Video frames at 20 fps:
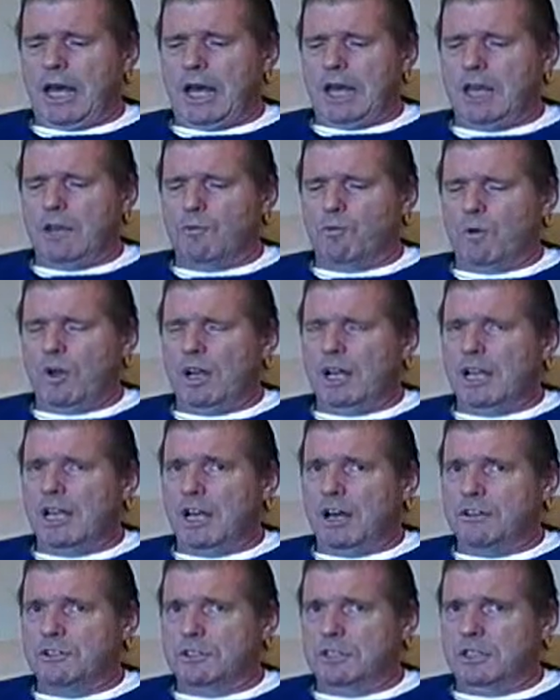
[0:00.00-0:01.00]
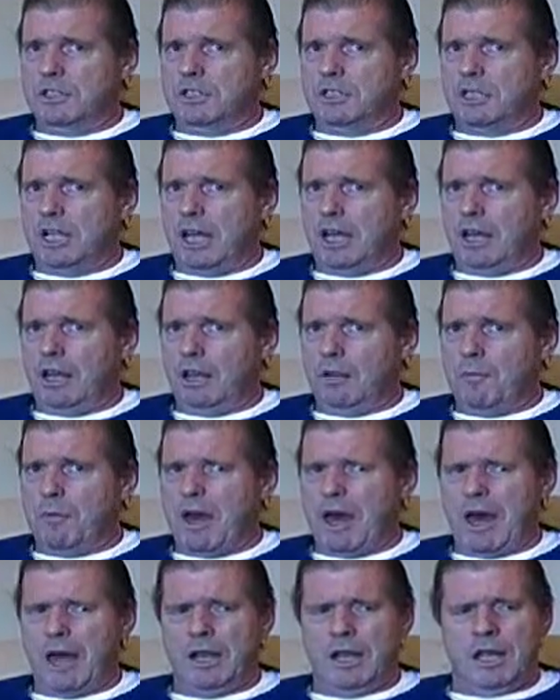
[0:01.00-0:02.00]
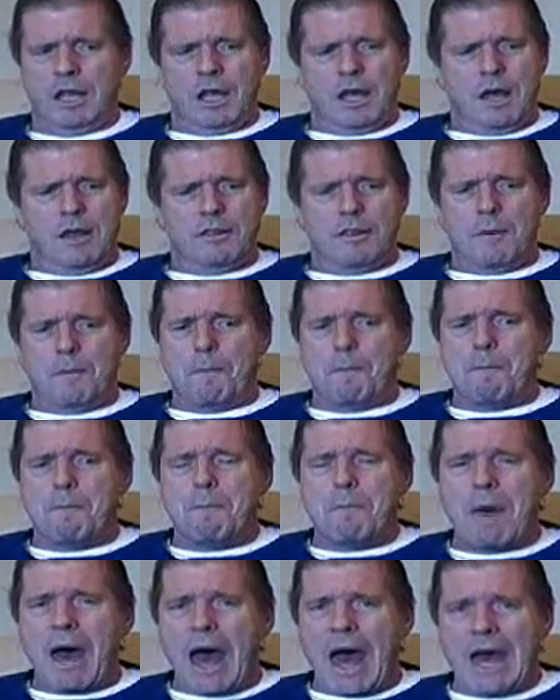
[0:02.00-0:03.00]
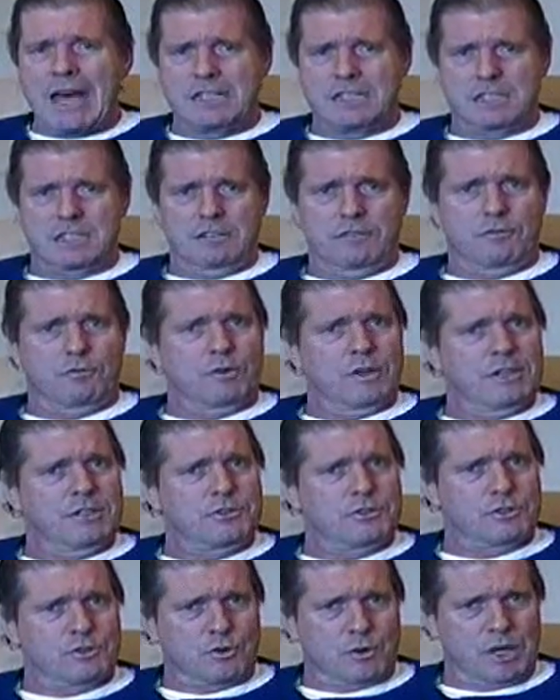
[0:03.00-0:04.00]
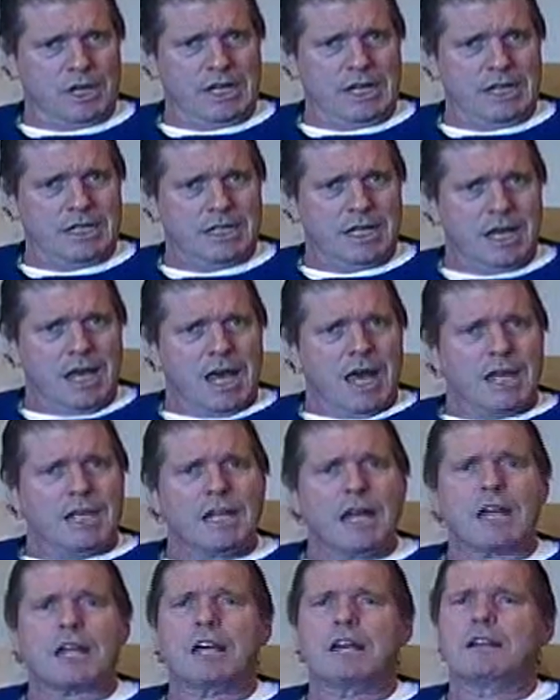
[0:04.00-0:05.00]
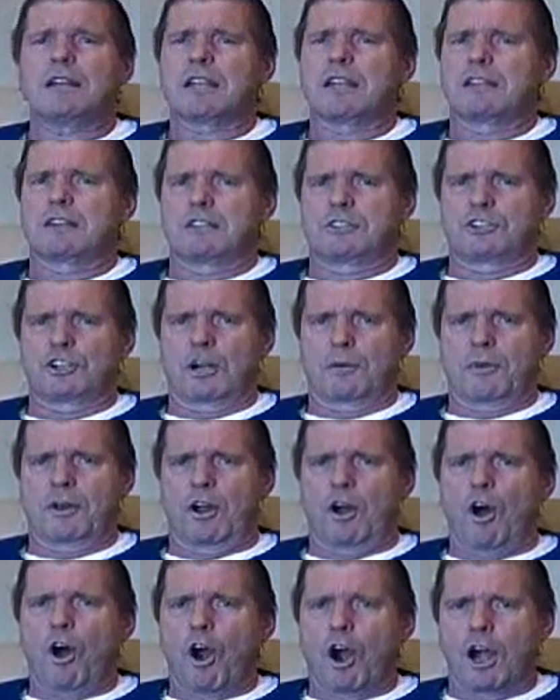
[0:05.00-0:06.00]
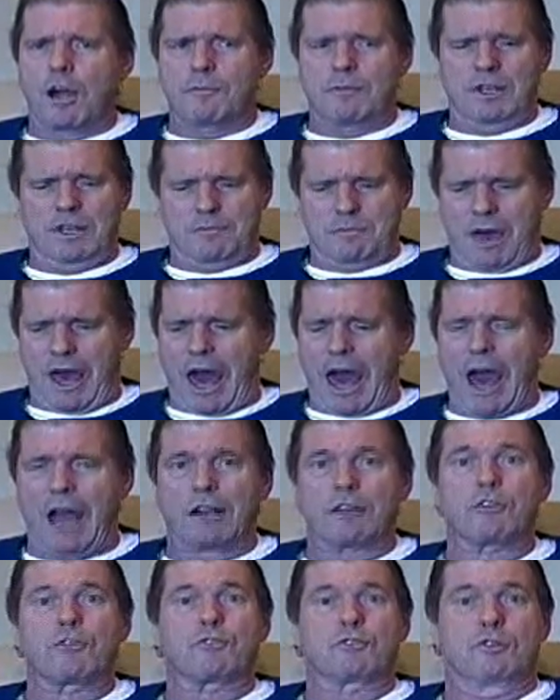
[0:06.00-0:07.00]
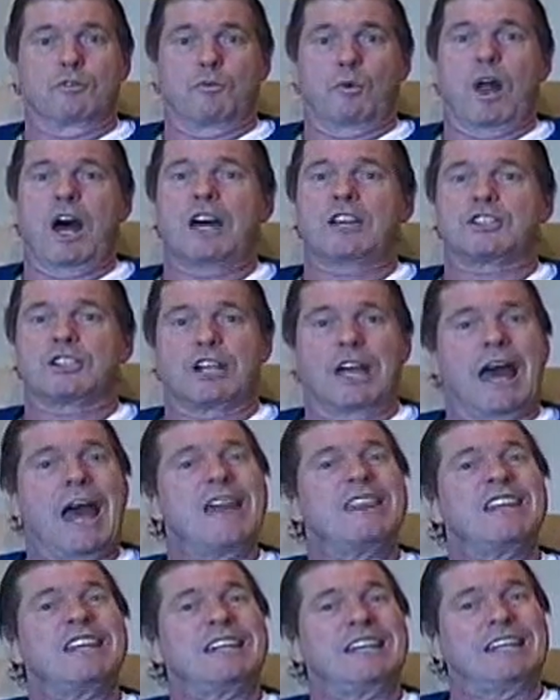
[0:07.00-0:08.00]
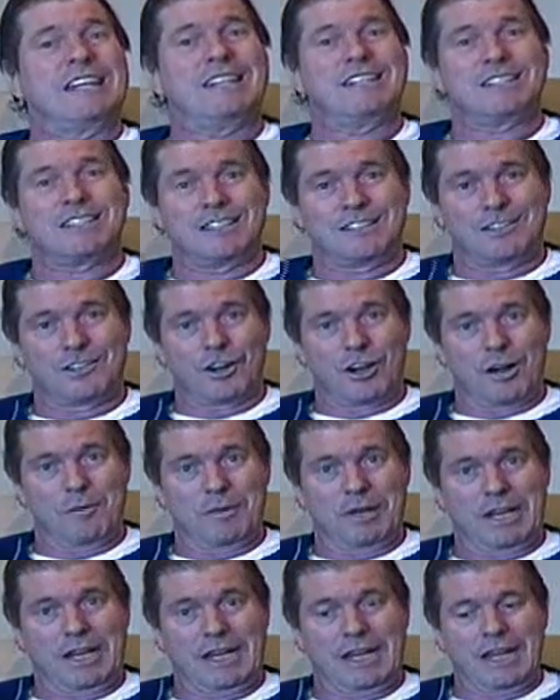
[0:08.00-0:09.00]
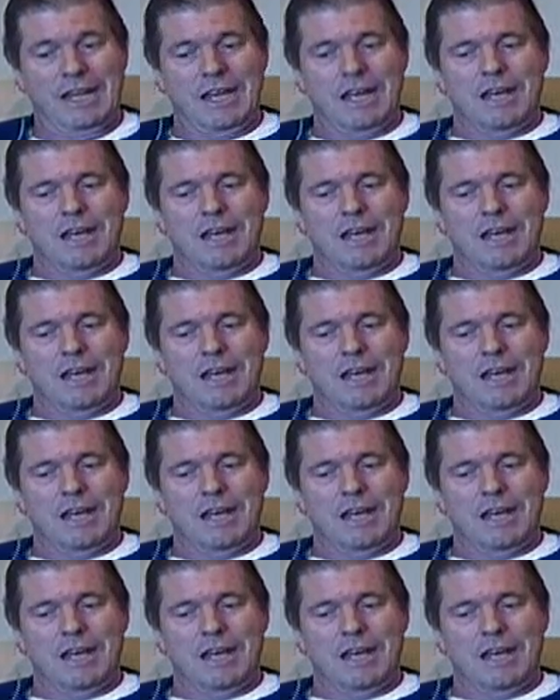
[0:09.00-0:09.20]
he really goes into detail about the massive retreat, not only of the German army back through Russia and then into Germany,